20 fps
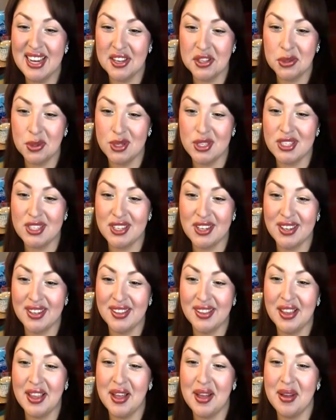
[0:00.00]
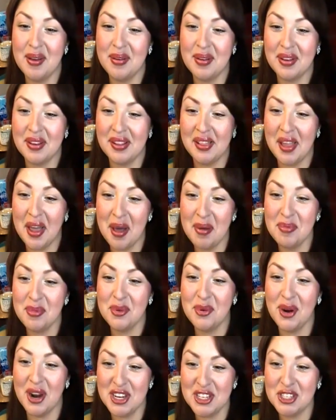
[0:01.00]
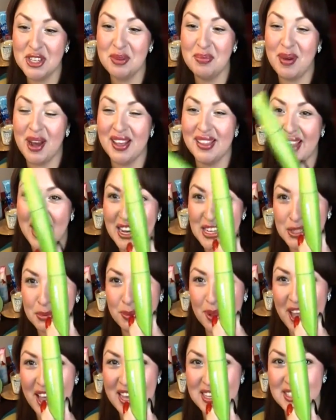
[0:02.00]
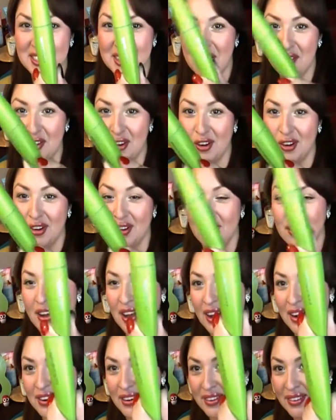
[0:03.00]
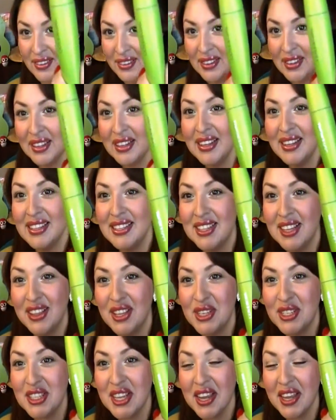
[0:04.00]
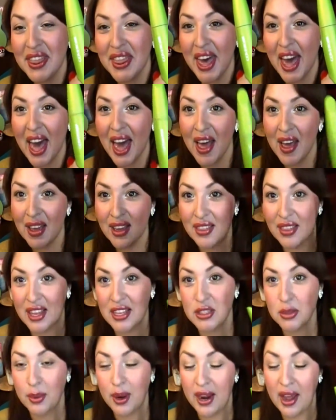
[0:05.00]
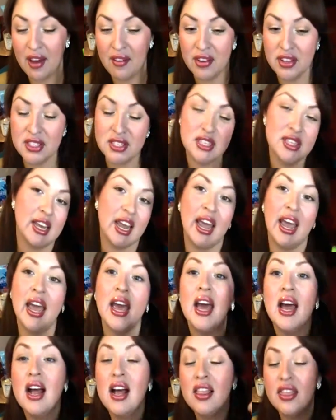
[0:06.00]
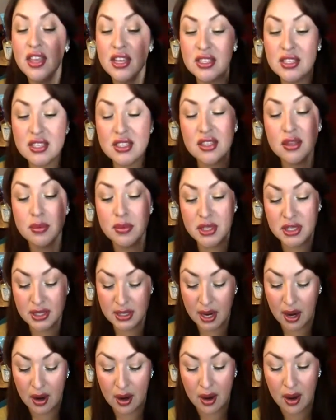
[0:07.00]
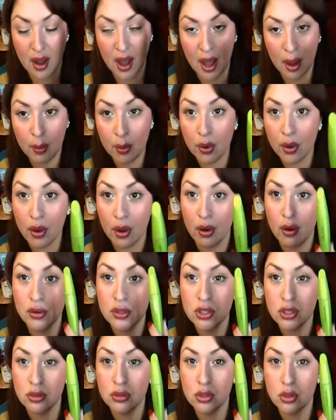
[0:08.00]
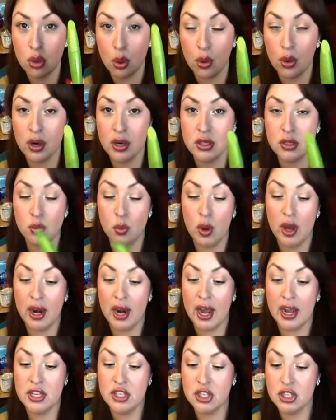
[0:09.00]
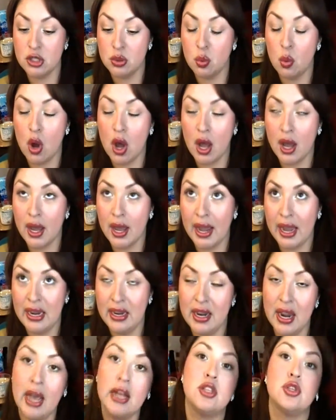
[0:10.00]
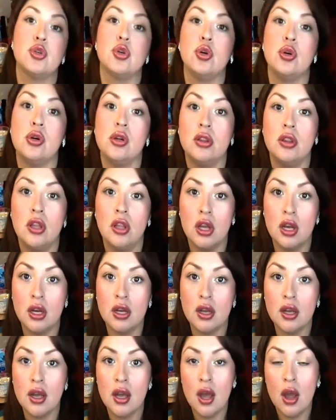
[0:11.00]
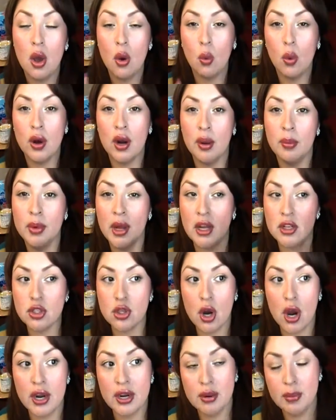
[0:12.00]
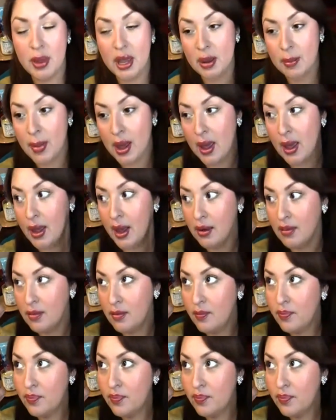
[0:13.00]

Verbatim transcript: tongue twister, Cl Clump Crusher by Lash Blast CoverGirl, I don't know. So it looks like that, and that's what I have on today. This is the mascara I will go towards when I just want a natural look, when I'm not trying to make my